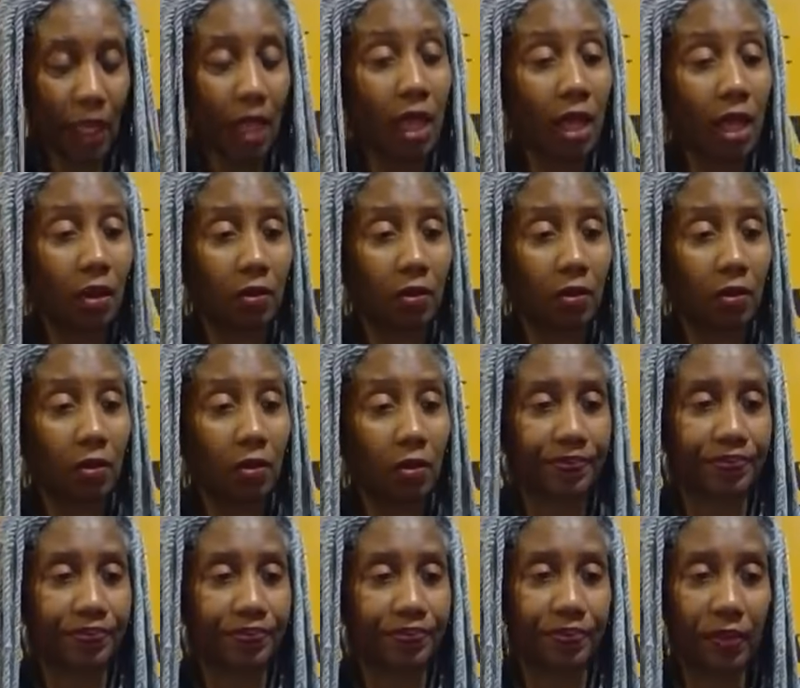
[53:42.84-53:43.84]
Oh,
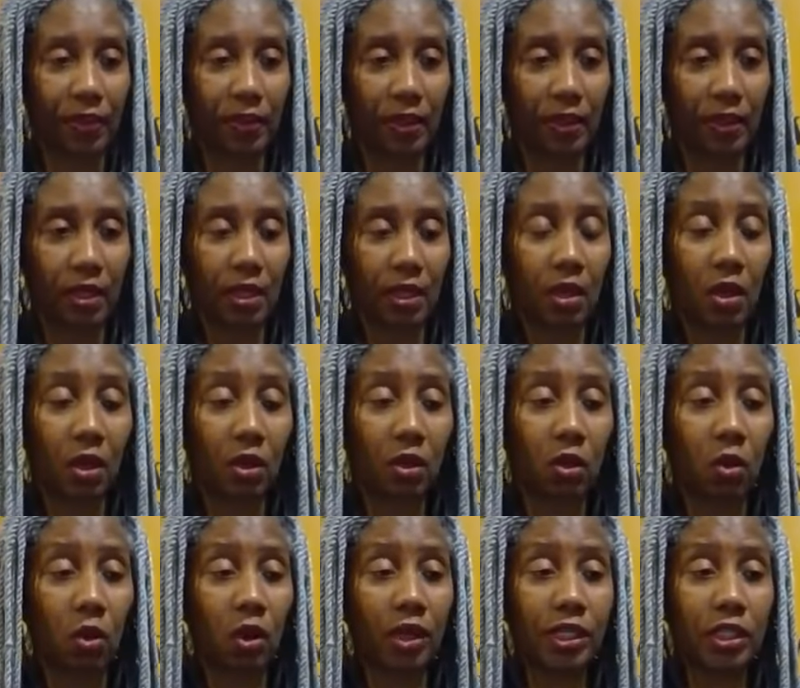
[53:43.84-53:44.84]

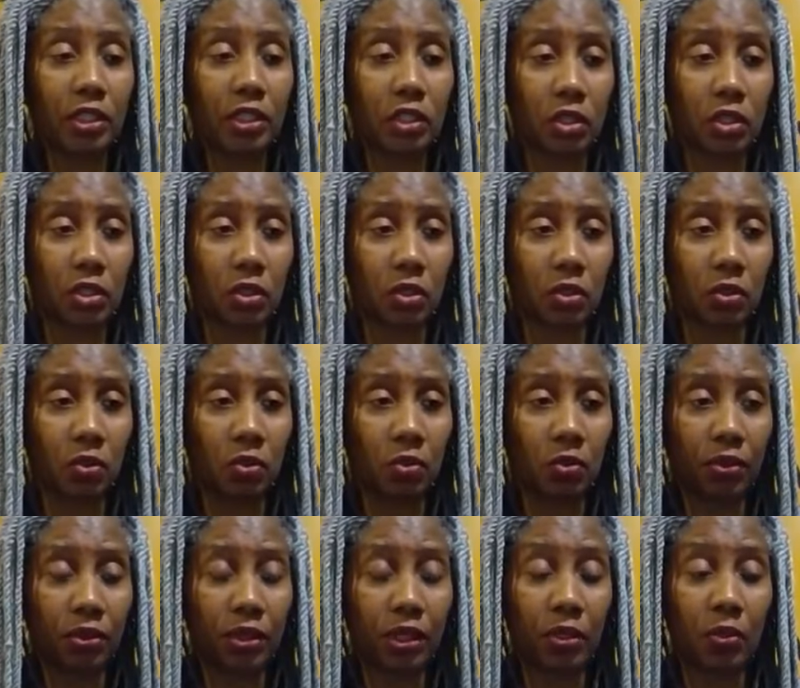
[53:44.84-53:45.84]
according
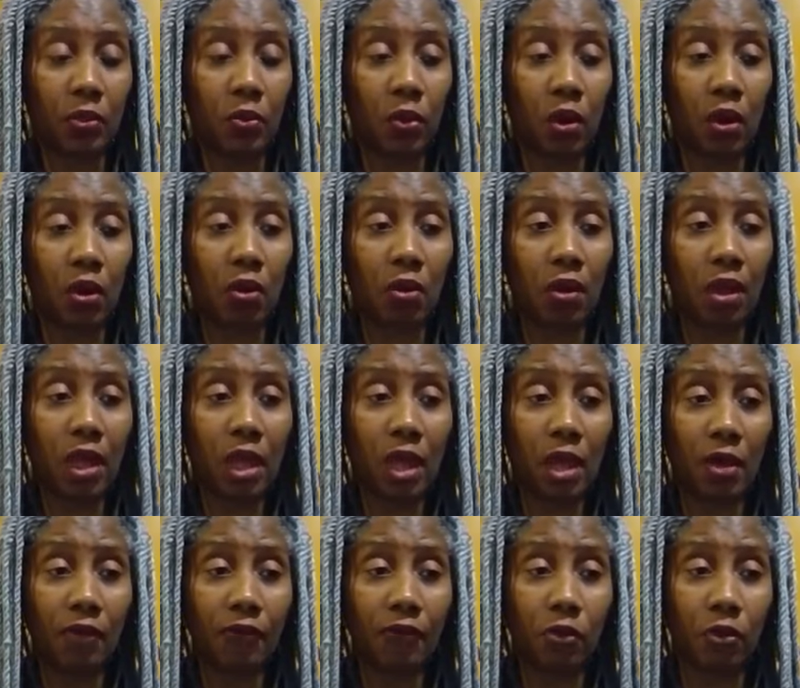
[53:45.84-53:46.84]
to the World
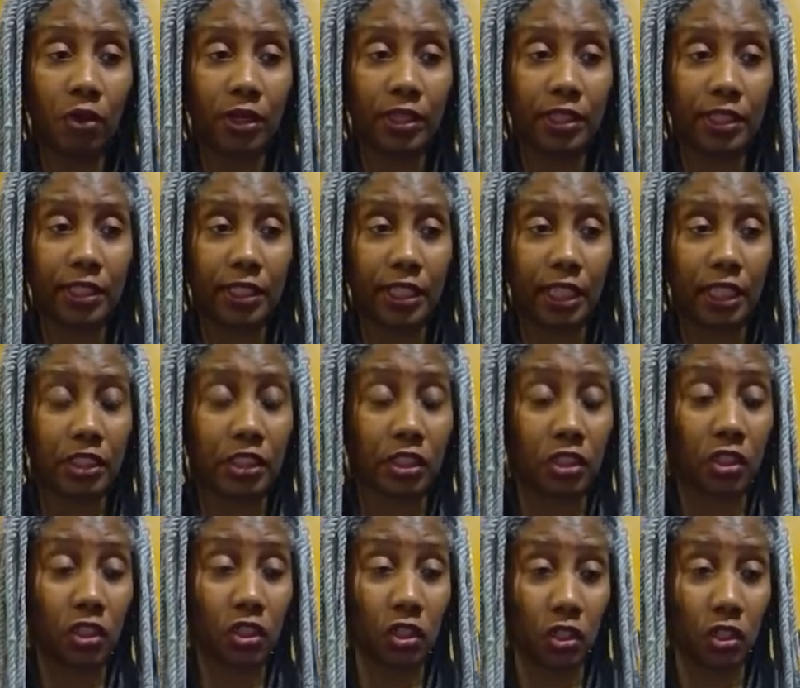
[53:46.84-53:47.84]
Health
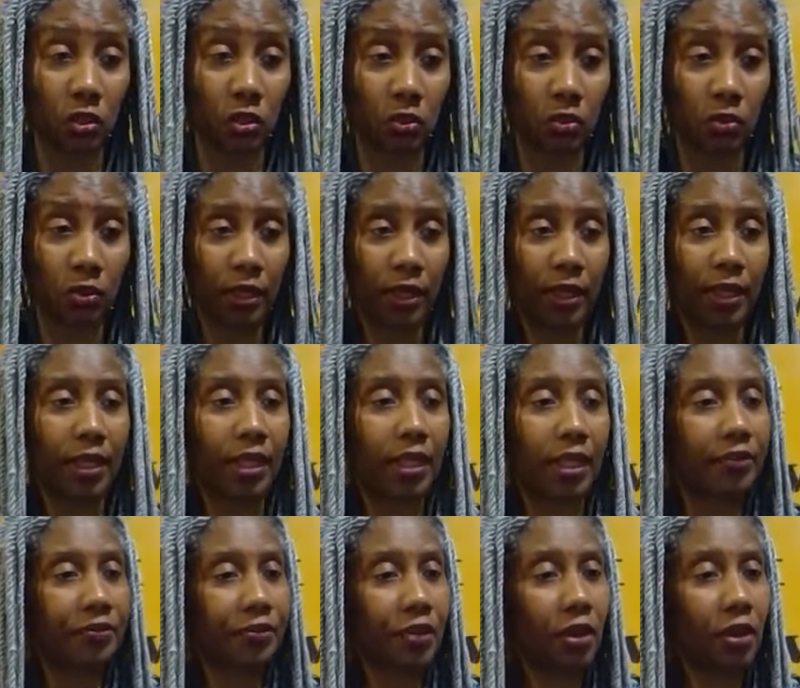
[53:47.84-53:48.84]
Organization, WHO,
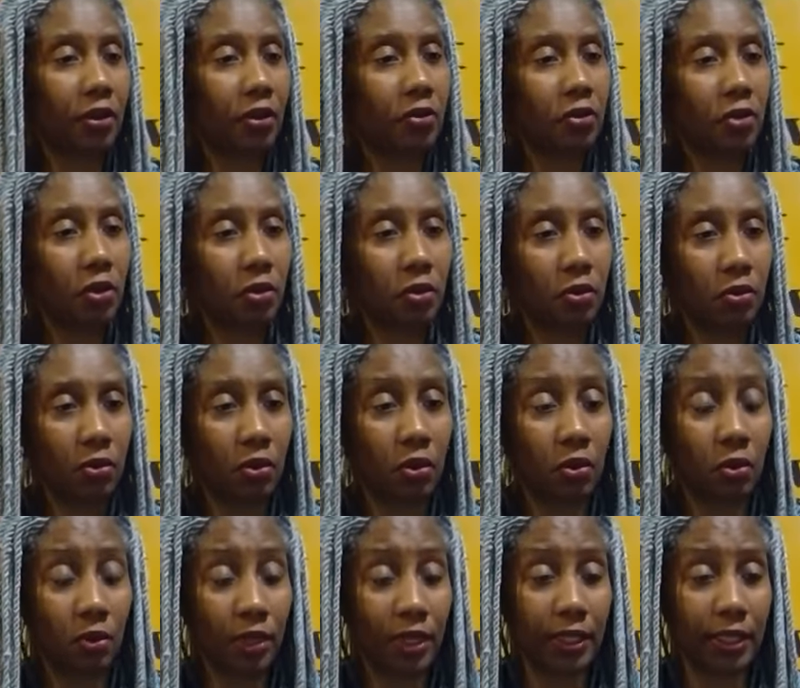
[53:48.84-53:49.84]
if y'all don't know who
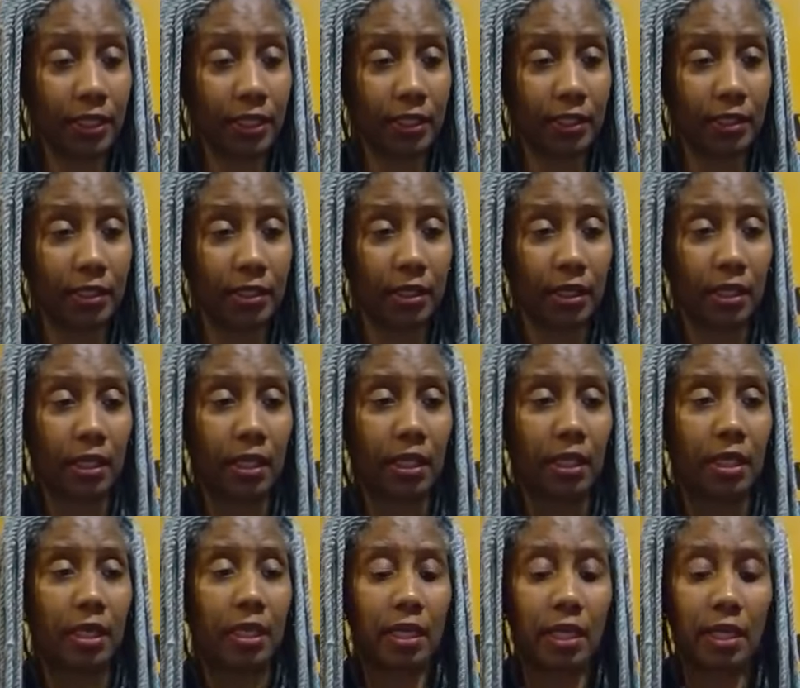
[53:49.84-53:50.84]
WHO is,
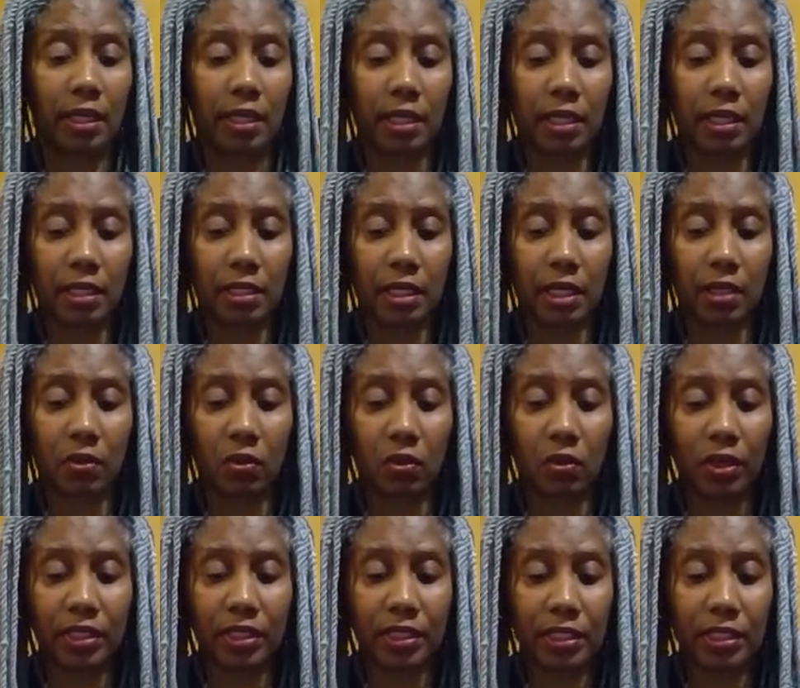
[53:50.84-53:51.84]
it is an
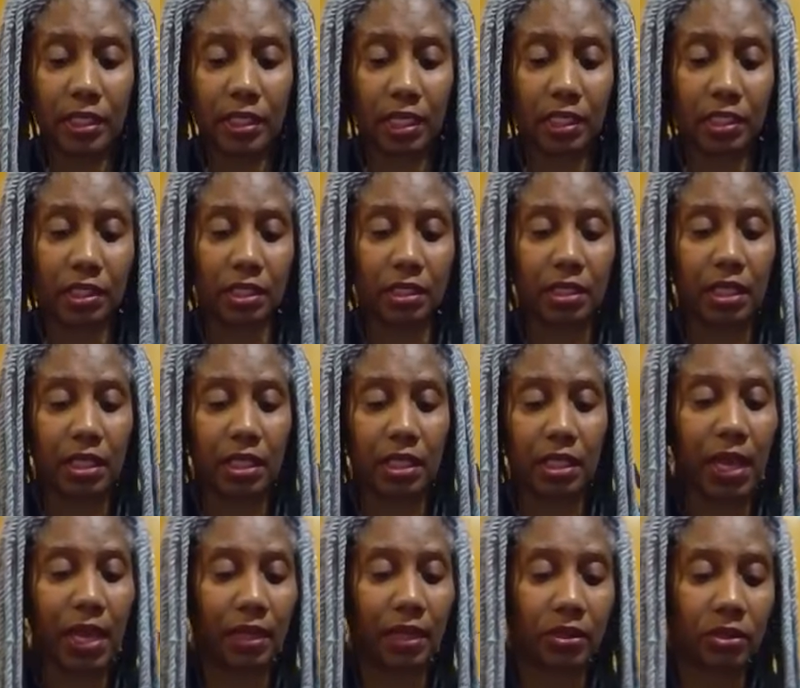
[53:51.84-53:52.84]
organization that
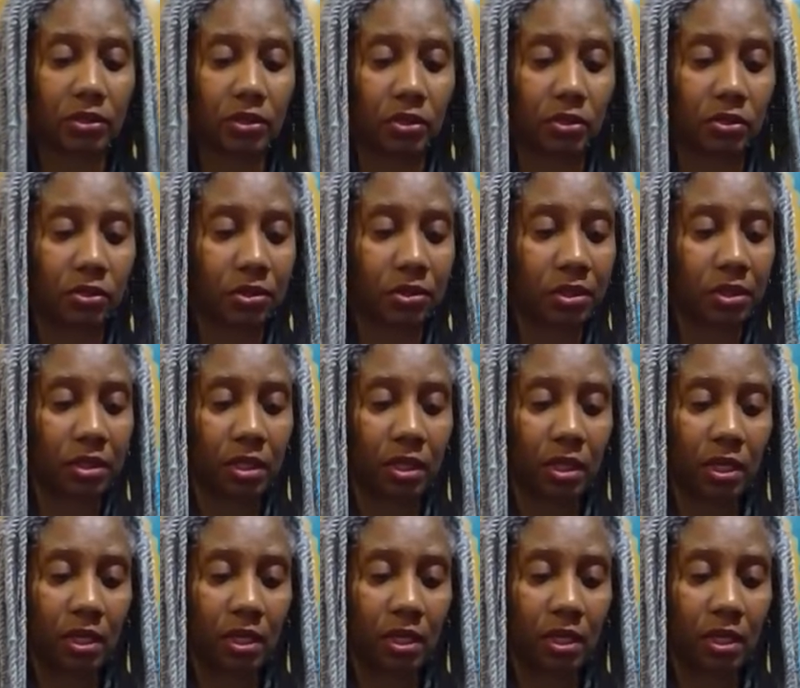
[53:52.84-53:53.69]
monitors